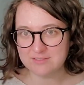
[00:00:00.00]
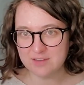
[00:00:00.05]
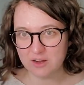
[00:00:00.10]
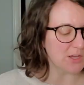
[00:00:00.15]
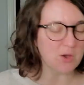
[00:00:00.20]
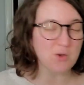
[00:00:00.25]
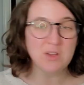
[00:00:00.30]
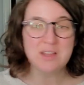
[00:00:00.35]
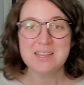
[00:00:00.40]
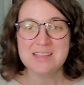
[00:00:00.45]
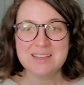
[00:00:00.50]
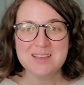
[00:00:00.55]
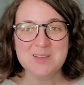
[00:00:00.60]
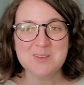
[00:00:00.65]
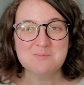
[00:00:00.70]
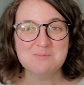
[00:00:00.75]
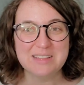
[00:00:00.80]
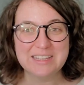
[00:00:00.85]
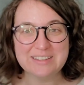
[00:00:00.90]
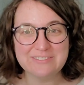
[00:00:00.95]
So
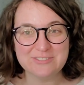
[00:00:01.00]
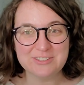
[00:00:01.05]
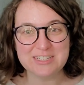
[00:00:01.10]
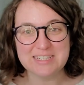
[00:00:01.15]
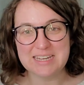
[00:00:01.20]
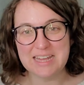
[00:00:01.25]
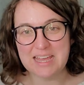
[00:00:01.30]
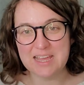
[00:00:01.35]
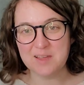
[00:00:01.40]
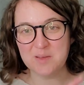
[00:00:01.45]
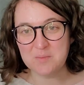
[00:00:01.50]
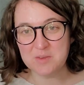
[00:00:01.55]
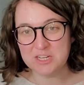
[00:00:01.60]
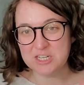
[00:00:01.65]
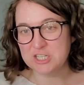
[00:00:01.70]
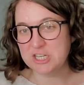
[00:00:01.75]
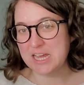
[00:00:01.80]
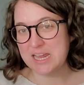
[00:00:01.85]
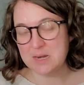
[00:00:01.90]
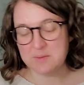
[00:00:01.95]
plan for today, I'm going
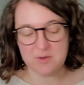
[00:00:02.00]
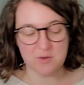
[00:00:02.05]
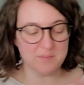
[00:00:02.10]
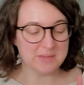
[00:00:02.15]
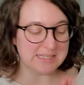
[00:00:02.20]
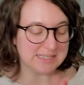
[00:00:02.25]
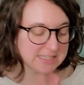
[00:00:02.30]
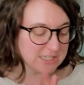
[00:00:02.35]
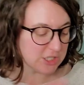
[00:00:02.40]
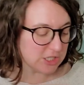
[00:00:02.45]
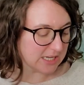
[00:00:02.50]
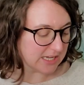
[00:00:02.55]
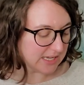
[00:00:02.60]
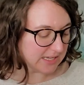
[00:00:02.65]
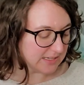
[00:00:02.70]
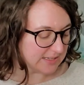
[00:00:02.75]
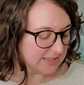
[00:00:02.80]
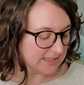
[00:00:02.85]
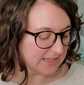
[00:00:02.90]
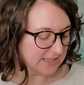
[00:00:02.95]
to chat about my
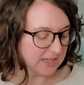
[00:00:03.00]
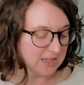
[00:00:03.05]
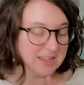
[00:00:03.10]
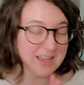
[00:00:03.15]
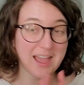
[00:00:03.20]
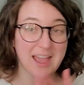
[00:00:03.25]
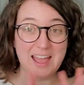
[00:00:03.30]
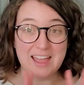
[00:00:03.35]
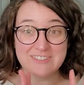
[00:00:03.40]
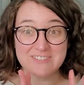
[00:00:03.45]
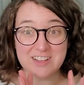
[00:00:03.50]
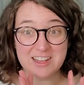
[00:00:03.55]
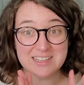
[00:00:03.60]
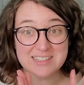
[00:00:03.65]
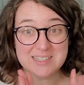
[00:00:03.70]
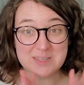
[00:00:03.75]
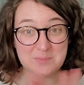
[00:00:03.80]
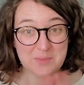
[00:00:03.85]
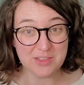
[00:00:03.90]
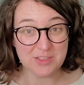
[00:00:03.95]
stitching, I've
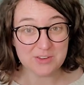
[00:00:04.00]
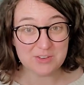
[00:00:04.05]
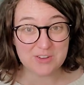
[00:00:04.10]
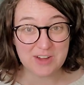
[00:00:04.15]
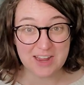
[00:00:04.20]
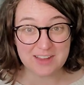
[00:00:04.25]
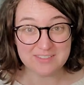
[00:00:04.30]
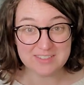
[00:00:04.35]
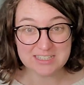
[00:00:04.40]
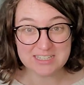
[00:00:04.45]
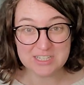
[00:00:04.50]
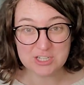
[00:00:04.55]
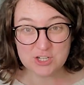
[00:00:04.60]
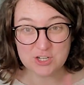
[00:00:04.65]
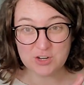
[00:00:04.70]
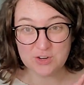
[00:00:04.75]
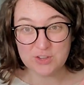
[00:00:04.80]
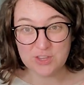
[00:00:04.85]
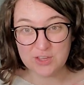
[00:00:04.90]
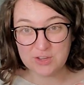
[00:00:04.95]
got some other crafts to
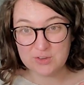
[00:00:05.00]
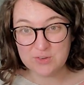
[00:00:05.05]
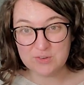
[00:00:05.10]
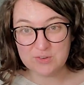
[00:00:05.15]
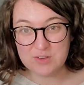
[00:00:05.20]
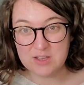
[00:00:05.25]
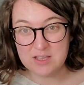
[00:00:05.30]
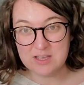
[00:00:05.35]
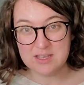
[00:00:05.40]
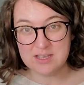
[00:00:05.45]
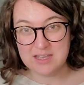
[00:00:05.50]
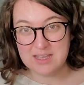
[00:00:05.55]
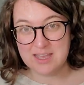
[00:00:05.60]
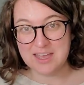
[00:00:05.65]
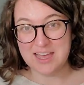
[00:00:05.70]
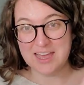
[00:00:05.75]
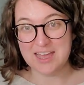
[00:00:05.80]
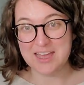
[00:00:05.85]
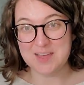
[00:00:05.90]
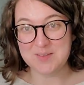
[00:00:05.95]
show you.
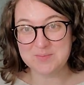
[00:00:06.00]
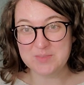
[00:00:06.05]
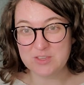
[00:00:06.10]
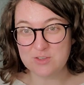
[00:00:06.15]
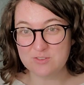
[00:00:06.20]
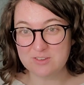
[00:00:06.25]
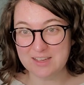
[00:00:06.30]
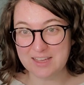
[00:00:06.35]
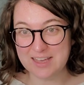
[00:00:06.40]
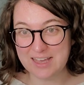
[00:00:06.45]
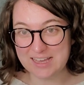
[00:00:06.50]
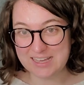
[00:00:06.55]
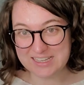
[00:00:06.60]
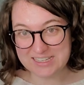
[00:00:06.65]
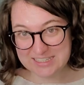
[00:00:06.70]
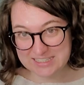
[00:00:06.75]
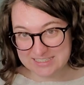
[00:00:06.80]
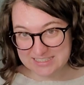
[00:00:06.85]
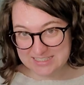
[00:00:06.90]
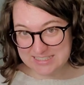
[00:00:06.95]
Um, you can
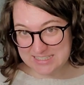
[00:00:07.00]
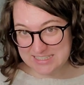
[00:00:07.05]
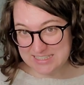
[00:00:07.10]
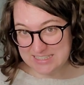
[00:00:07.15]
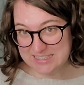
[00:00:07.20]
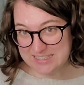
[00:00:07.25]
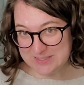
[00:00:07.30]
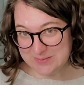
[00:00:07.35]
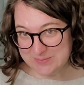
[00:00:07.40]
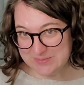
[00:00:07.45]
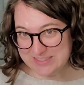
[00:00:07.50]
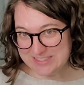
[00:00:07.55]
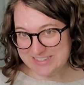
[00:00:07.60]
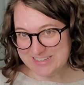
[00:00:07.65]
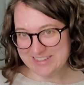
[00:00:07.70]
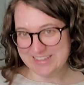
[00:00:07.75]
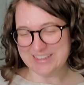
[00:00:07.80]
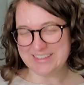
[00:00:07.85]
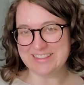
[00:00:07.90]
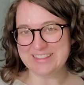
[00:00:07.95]
kind of see some
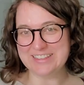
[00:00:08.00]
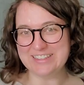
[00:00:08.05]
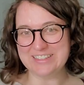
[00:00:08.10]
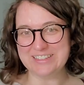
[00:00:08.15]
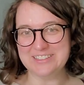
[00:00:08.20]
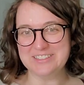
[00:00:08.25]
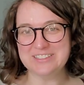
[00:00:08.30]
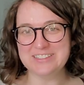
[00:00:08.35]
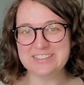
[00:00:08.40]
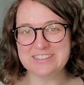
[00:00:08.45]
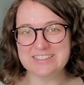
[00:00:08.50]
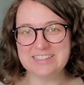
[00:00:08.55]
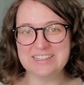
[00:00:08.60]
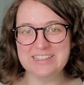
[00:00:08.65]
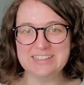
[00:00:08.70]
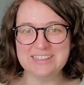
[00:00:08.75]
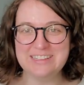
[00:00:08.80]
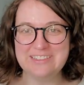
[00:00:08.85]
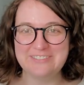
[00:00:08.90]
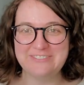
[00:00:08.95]
sneaky little,
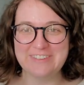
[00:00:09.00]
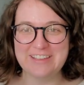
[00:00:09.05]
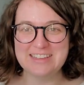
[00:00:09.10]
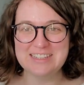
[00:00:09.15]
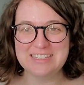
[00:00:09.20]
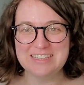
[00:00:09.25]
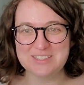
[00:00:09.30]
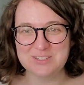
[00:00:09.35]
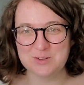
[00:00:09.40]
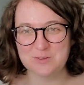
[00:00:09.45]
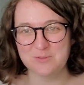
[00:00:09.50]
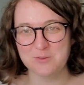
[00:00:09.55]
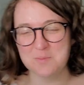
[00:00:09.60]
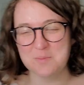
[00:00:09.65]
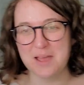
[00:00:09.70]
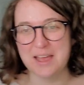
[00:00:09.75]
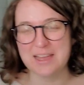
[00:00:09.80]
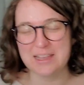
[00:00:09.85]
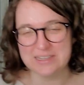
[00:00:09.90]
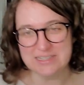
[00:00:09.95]
sneaky little faces over
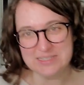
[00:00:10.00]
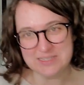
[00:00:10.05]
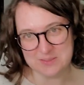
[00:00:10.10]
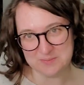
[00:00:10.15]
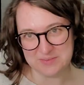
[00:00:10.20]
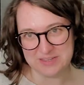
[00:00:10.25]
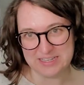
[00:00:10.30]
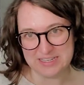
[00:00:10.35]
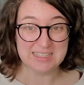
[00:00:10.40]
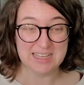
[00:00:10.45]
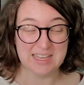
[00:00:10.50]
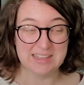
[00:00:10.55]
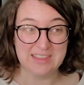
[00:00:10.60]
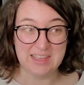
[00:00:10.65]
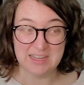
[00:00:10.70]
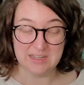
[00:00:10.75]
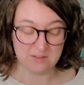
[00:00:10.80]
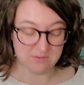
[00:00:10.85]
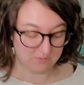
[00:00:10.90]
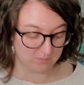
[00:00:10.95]
behind me. And
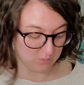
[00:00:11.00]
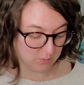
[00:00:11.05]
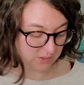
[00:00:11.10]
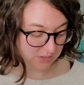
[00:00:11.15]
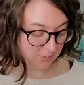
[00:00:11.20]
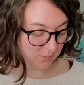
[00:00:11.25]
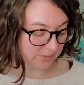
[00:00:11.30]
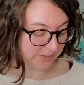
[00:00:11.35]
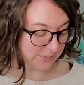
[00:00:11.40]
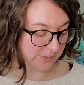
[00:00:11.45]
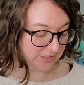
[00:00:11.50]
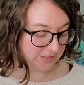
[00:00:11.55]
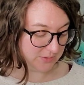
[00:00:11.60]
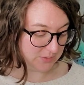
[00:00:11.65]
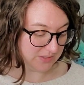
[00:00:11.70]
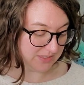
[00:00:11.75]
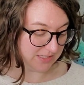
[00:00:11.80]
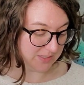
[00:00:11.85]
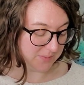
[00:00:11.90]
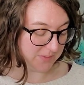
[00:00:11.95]
then we'll, we will
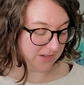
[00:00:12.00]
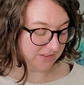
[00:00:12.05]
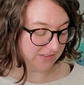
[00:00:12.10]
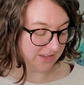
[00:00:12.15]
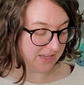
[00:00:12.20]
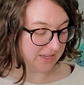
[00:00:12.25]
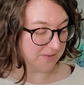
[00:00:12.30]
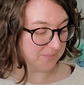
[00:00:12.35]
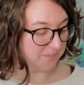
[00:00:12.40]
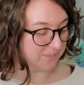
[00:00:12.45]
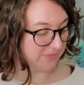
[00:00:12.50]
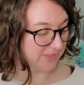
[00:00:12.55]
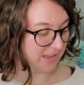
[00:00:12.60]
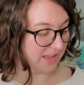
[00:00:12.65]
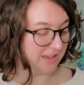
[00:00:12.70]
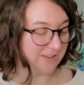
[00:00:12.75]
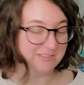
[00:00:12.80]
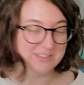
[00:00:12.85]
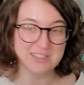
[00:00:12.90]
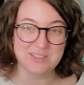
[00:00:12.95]
do a little bit of a,
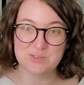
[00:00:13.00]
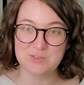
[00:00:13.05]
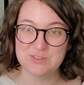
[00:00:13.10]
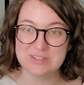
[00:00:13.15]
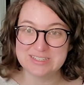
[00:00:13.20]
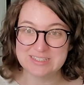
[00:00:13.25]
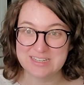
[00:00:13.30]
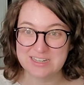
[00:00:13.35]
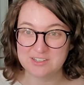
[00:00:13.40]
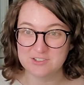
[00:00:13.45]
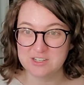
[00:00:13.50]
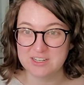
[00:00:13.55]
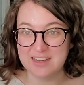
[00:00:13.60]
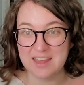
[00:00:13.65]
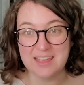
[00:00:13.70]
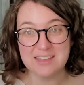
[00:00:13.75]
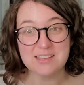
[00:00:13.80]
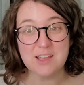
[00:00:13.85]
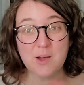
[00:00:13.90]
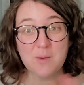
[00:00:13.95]
of a story
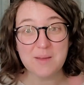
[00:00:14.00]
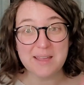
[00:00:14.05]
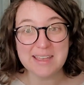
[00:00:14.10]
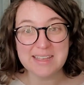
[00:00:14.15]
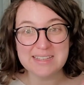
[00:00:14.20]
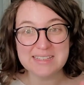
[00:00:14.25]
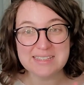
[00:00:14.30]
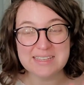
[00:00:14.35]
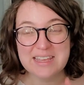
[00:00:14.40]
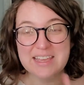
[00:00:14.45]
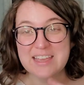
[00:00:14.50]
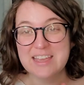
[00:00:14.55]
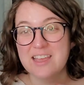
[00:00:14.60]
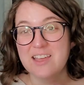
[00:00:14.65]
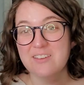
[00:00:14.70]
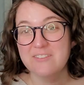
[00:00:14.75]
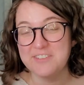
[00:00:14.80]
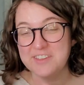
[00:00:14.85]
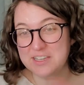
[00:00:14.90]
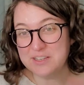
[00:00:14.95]
section. As always,
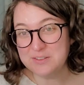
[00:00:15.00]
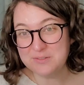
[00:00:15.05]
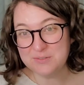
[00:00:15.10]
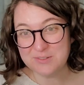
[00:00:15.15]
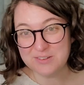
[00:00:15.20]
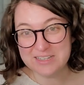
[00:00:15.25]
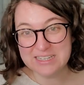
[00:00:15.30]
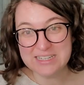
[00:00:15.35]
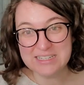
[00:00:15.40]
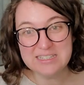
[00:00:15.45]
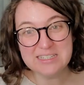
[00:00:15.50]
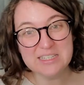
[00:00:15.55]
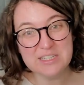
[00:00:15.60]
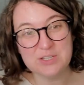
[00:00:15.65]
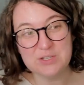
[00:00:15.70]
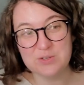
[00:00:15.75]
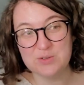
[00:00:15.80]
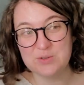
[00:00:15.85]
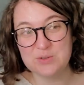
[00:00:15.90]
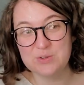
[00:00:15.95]
feel free
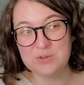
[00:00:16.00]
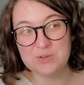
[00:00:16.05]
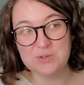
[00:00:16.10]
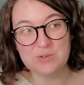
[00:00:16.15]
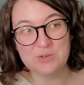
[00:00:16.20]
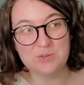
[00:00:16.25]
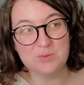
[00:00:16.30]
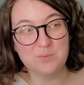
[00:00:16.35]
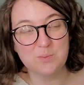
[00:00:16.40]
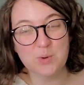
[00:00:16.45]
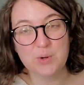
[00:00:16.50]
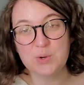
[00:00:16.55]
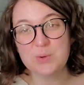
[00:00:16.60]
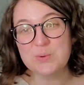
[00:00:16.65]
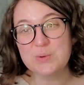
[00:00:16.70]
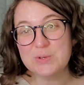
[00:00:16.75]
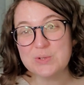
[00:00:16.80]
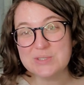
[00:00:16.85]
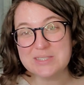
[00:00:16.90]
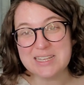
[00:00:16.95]
to
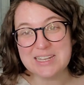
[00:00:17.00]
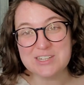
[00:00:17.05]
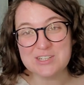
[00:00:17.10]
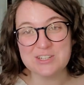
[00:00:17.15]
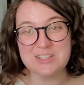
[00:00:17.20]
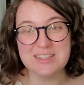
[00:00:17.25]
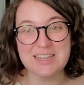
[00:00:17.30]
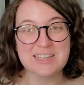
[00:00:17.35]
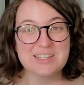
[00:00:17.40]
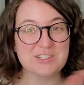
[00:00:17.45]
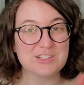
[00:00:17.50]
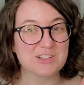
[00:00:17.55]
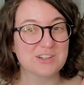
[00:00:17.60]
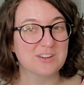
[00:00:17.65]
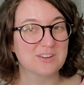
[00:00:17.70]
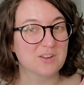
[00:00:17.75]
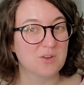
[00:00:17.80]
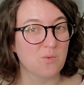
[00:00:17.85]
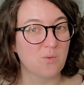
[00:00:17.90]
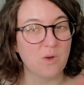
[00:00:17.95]
peruse at your
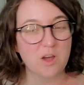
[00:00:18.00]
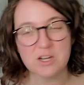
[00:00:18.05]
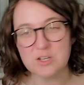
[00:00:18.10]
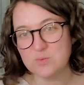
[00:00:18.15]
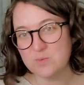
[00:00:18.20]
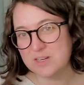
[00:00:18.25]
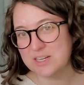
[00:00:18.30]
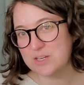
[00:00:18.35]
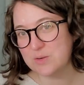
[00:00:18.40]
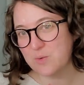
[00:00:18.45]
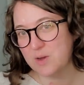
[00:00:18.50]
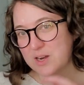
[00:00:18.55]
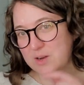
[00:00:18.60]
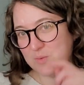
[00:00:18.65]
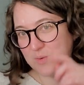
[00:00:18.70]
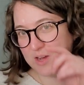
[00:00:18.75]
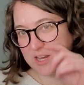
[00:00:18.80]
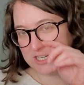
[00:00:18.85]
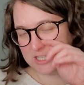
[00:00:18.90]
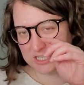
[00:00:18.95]
leisure, watch where you want
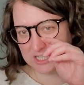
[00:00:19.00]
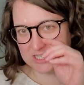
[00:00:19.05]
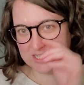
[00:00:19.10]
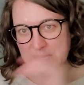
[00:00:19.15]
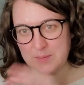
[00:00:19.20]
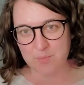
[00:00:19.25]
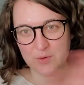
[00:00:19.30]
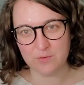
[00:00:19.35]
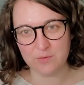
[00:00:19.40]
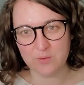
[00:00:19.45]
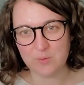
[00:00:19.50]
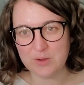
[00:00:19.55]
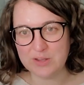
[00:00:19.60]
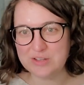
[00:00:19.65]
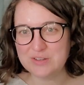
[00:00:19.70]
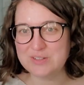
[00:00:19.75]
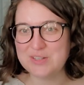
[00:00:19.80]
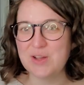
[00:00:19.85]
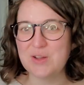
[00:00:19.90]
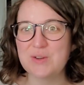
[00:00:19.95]
to watch, skip over what
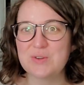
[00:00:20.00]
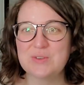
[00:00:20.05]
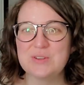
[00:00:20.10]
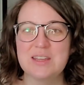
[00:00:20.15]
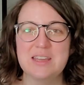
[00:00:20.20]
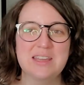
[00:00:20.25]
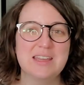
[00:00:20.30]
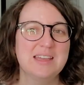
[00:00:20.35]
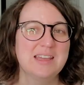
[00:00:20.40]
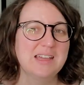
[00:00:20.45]
you don't.